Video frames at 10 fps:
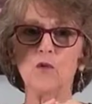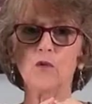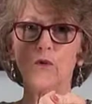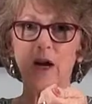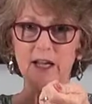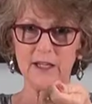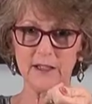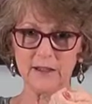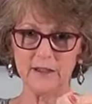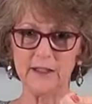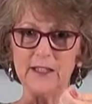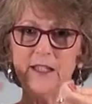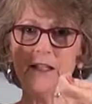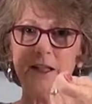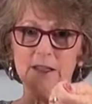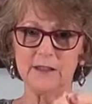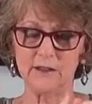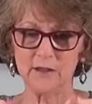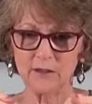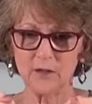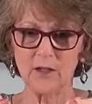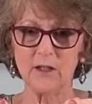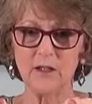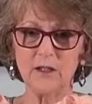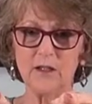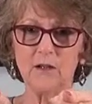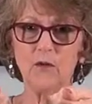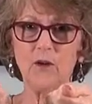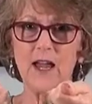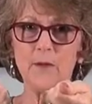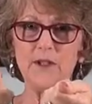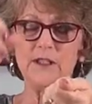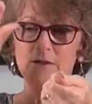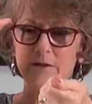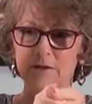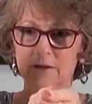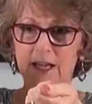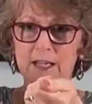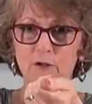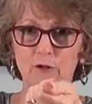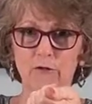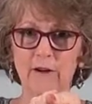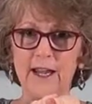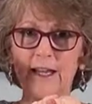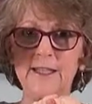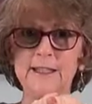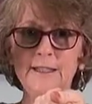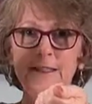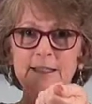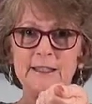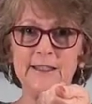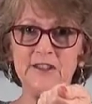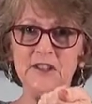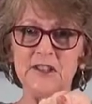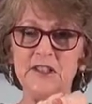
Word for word: crank it in. Grab it and crank it in